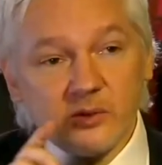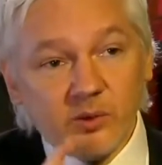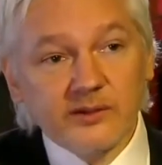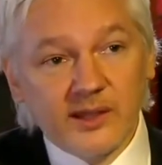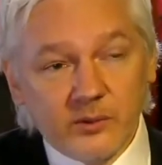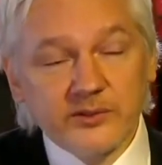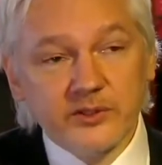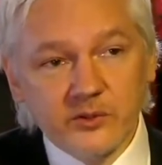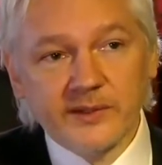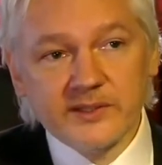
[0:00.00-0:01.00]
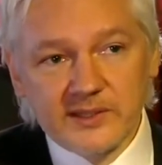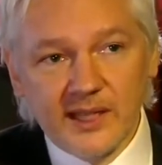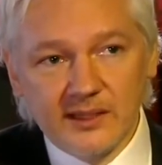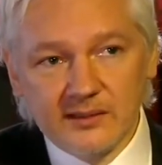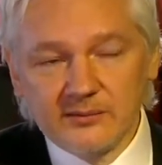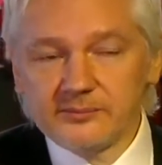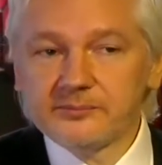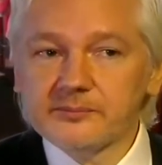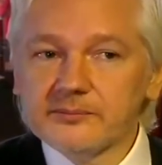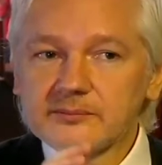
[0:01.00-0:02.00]
So what they want to do instead
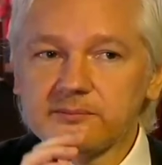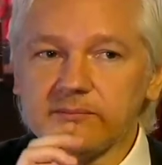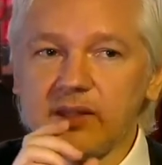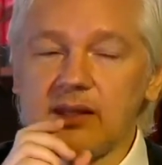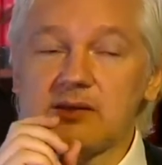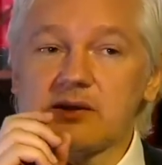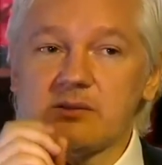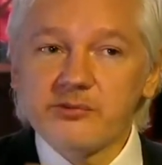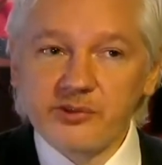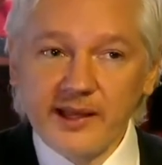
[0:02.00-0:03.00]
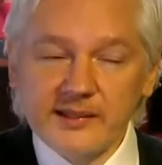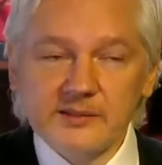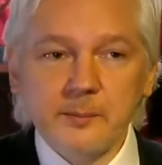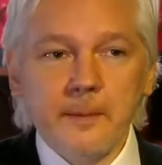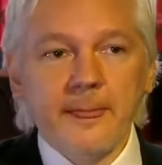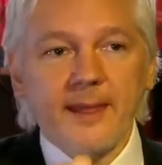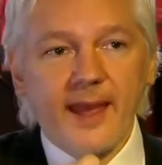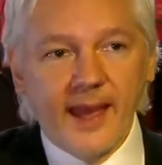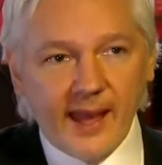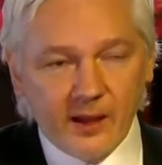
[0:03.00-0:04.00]
is conflate
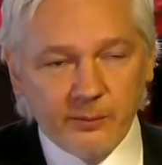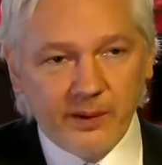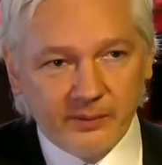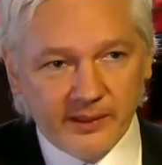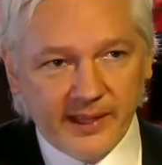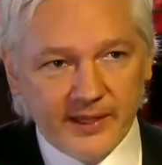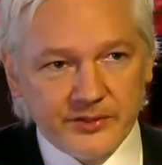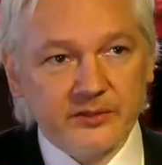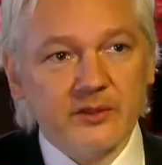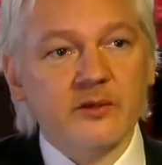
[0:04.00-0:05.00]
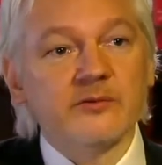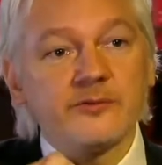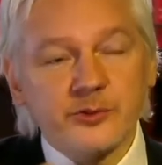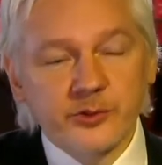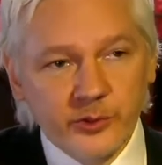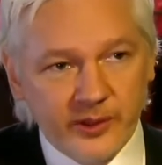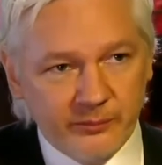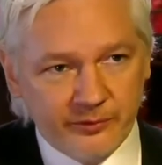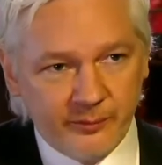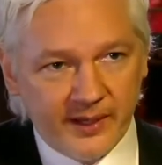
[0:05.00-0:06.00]
our publication of true
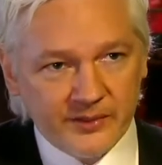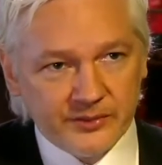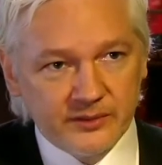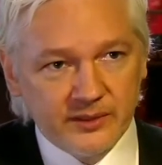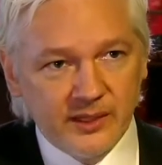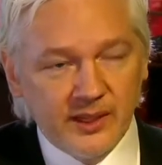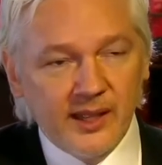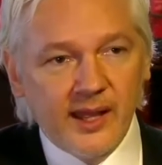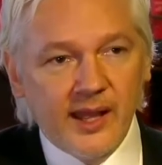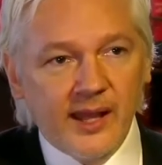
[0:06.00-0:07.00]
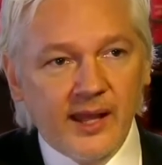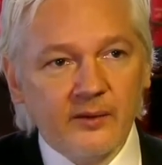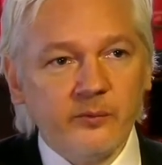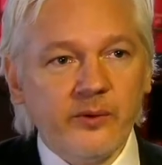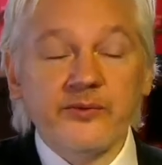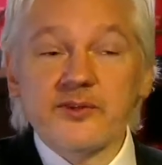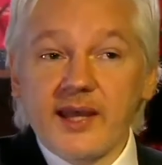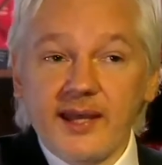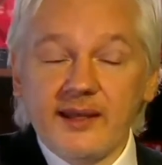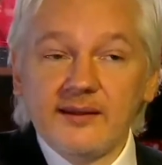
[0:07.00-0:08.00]
information with,
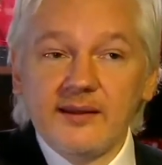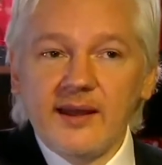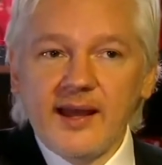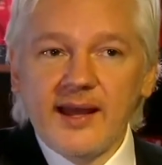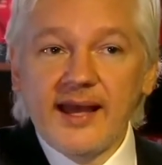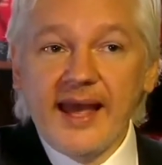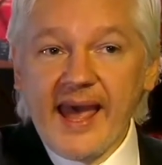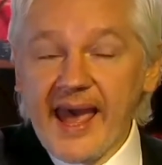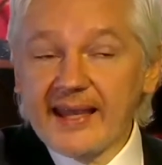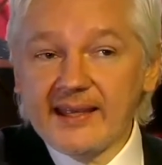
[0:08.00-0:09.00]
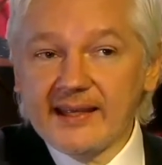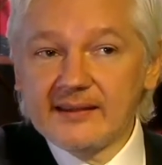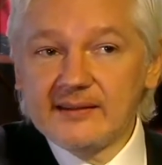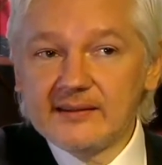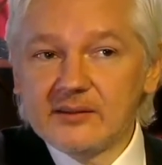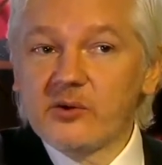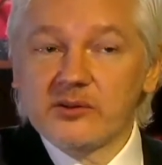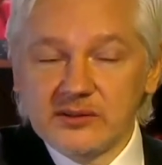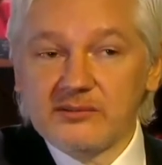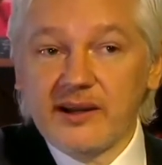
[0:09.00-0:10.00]
say, hacking,
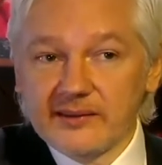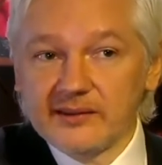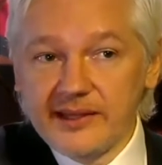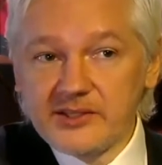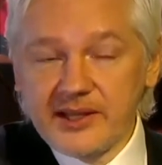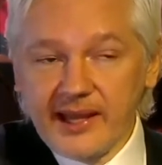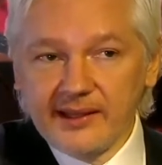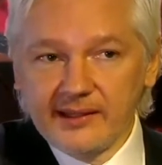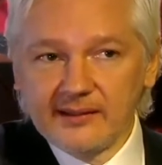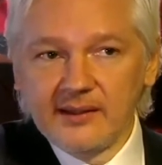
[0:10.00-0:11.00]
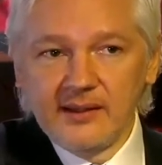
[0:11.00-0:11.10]
or rather alleged hacking,